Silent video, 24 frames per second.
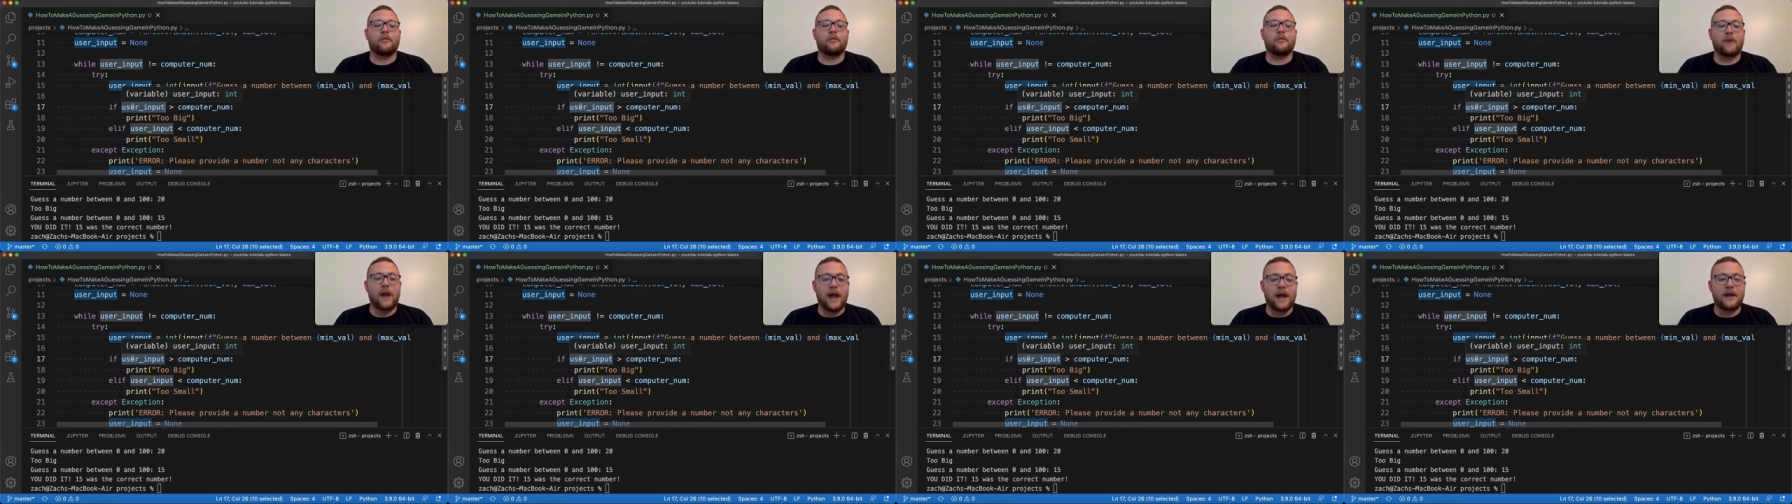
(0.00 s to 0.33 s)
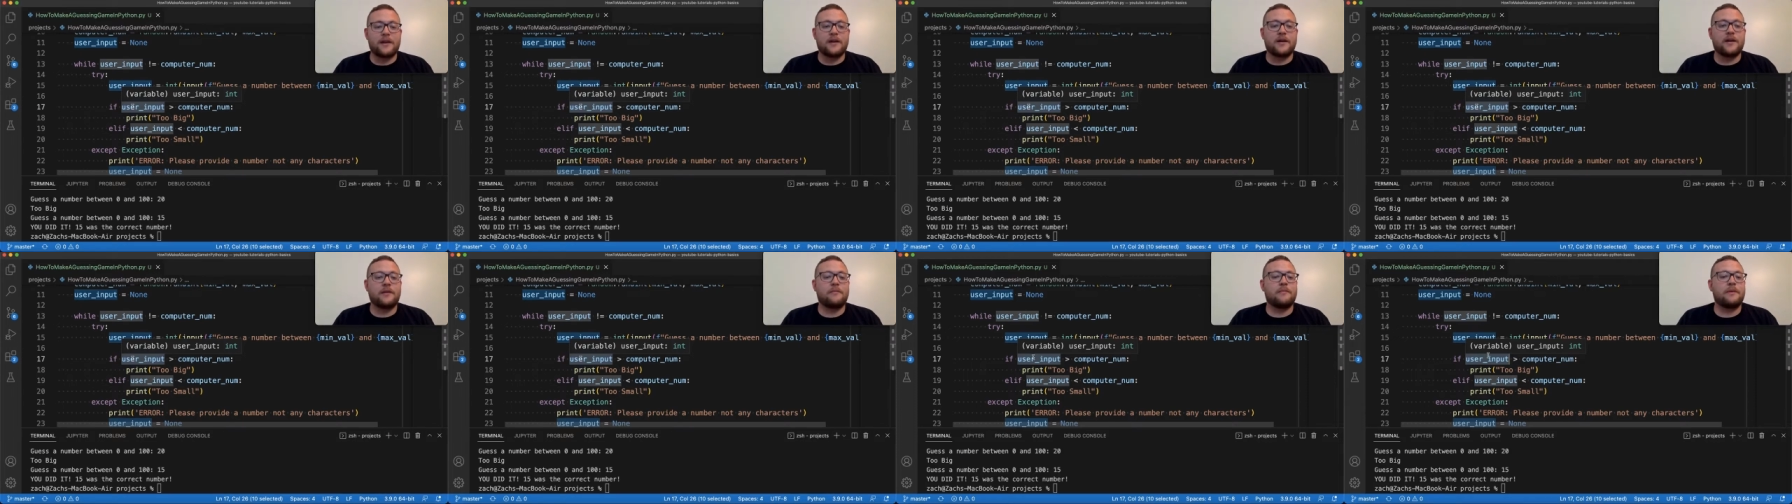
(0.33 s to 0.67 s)

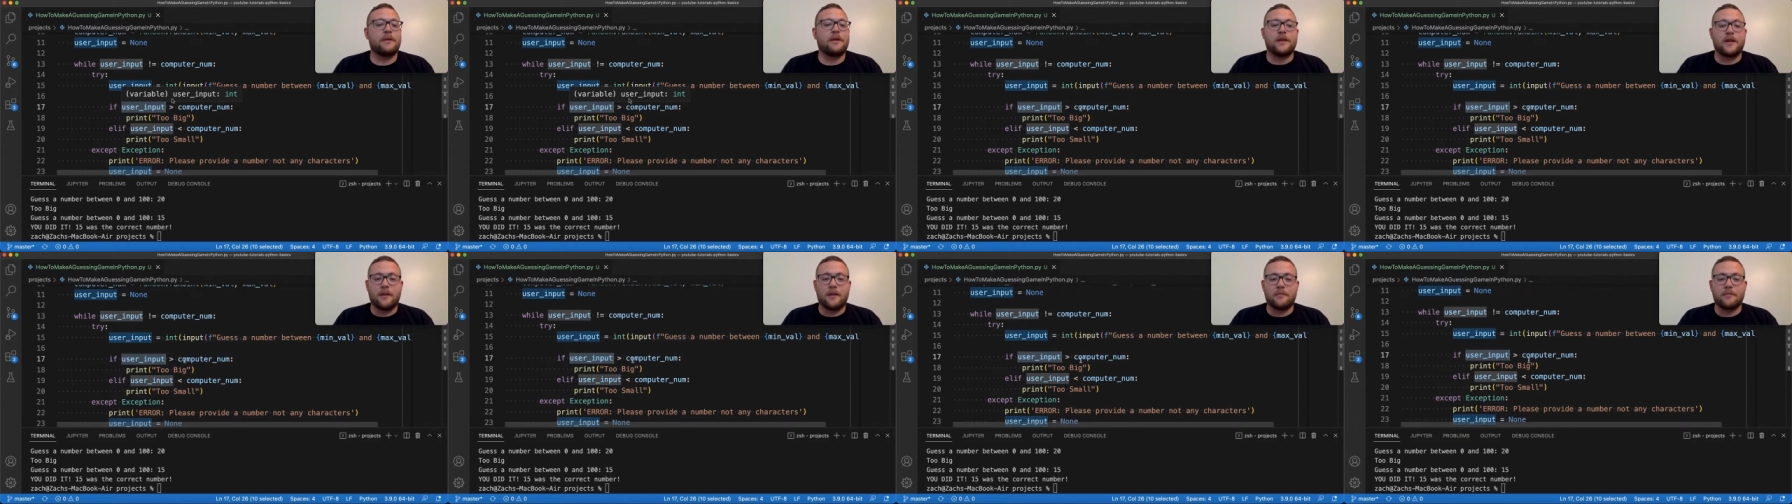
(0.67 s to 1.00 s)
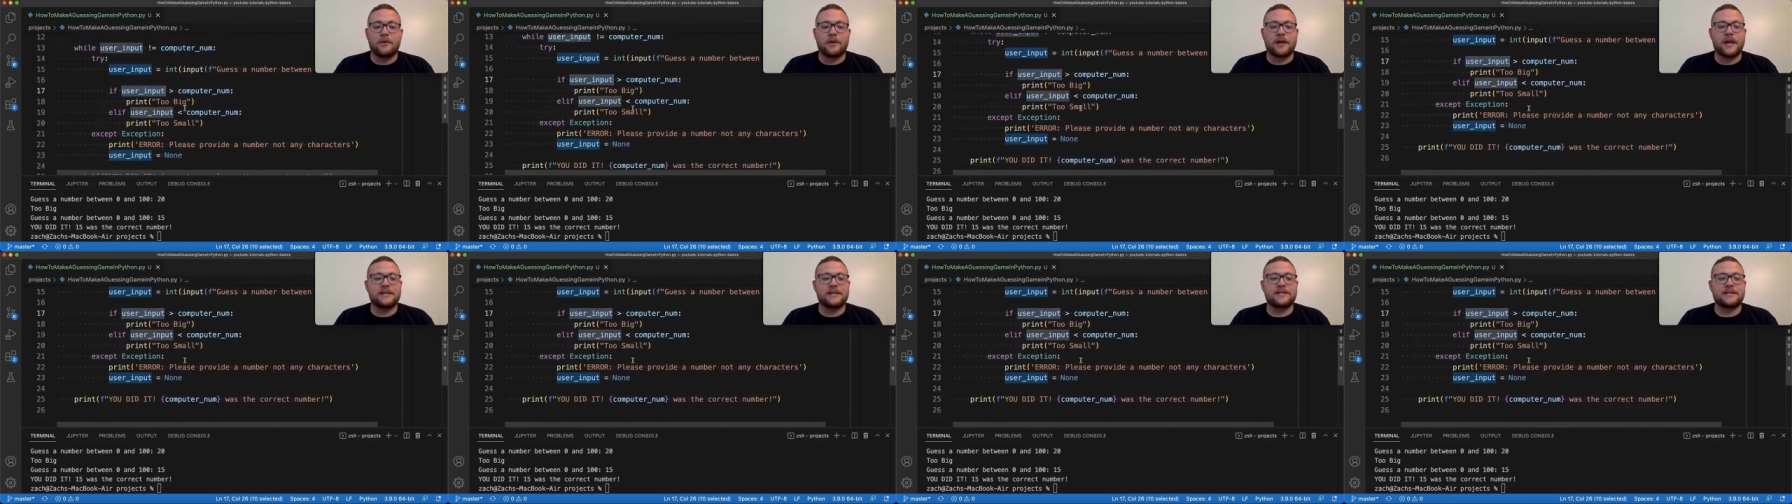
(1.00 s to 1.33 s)
random
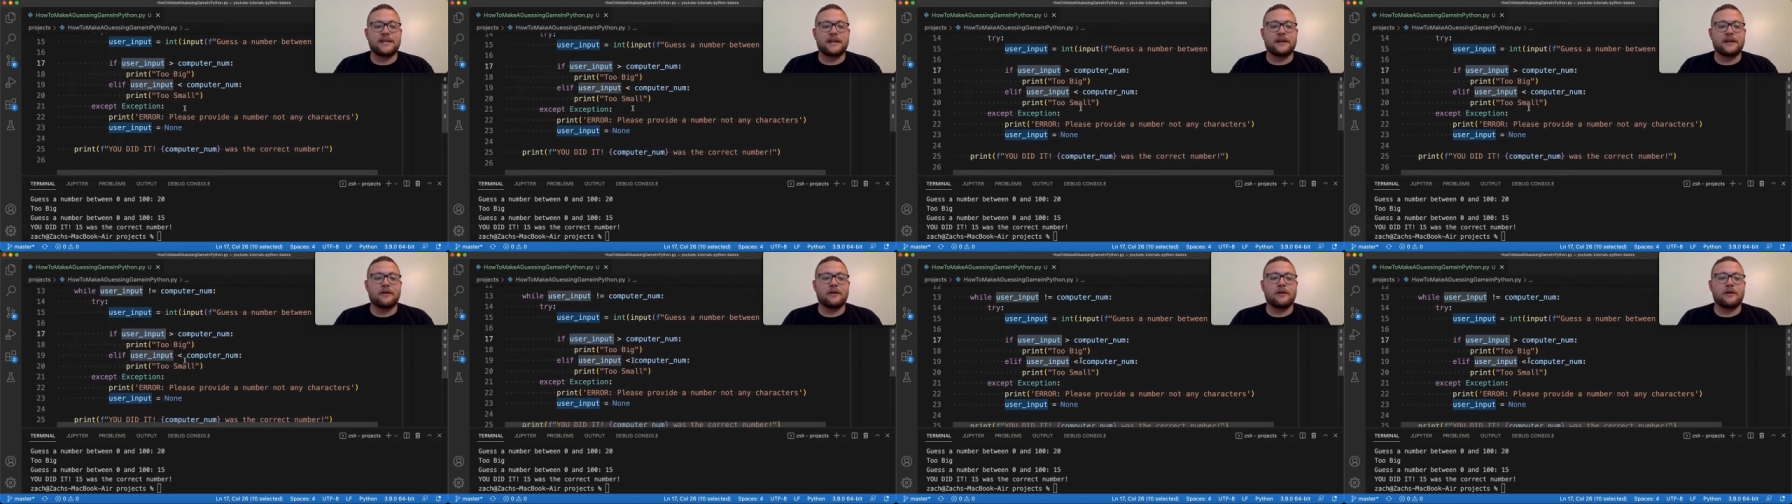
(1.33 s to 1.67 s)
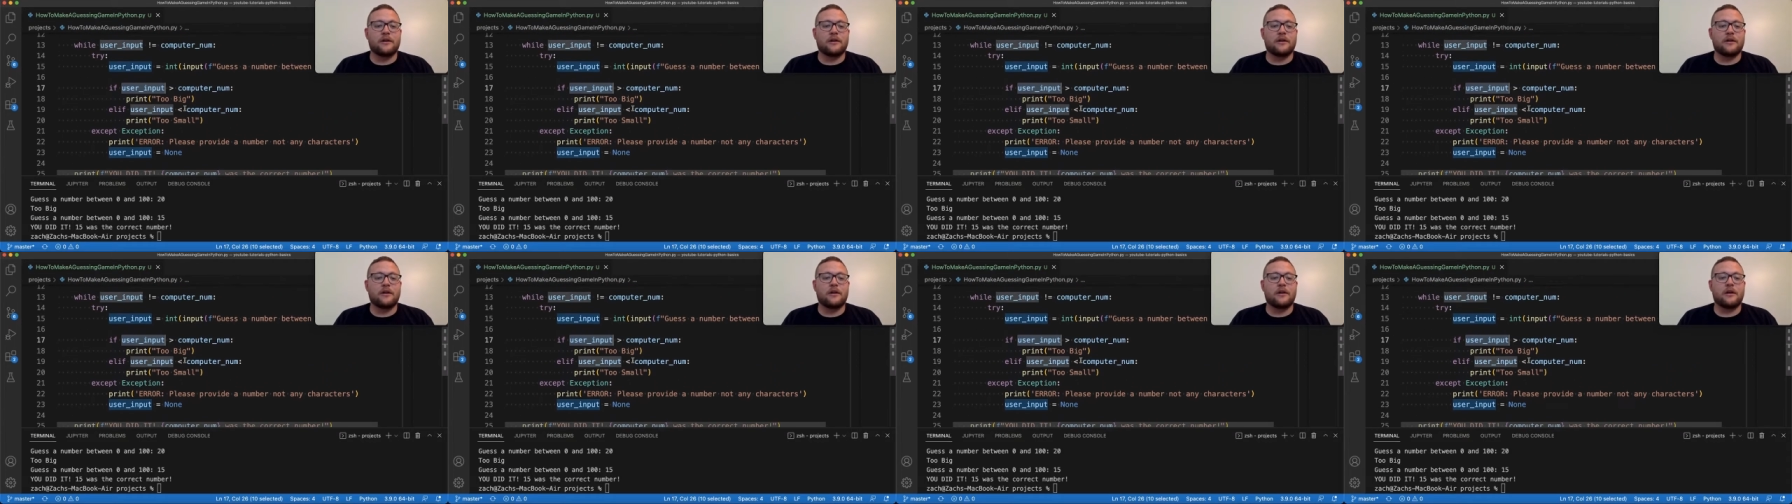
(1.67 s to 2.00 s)
number guessing
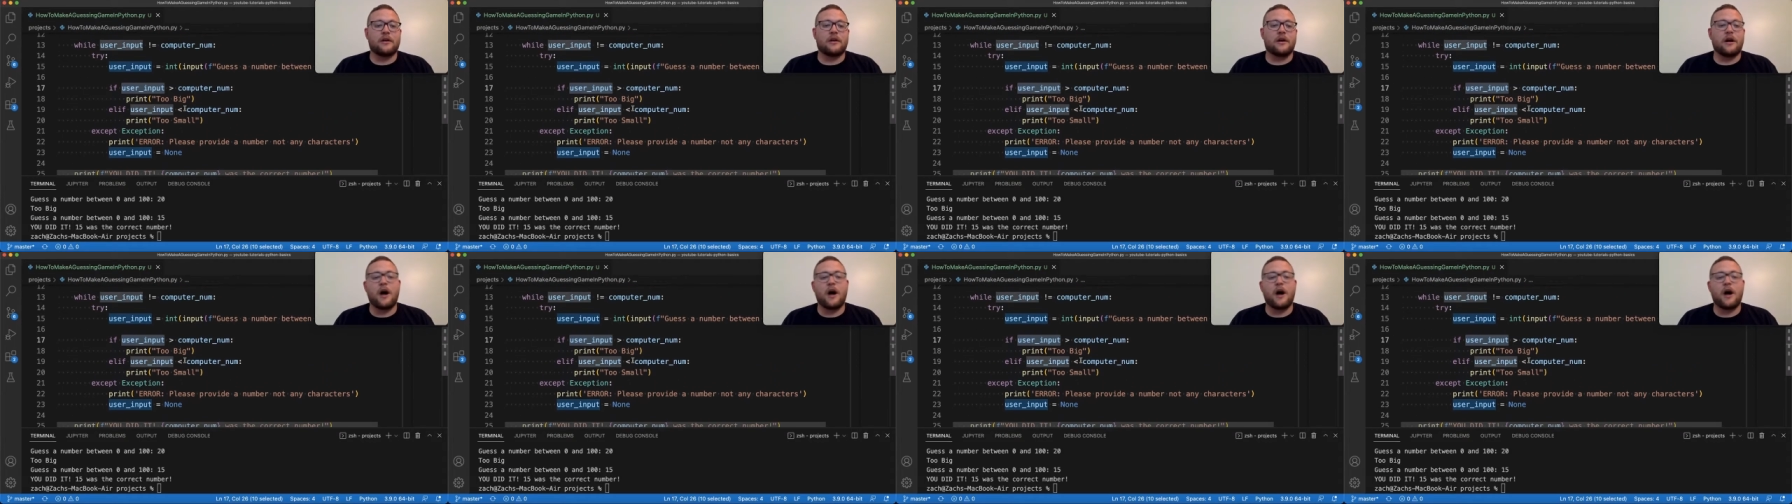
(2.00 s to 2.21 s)
or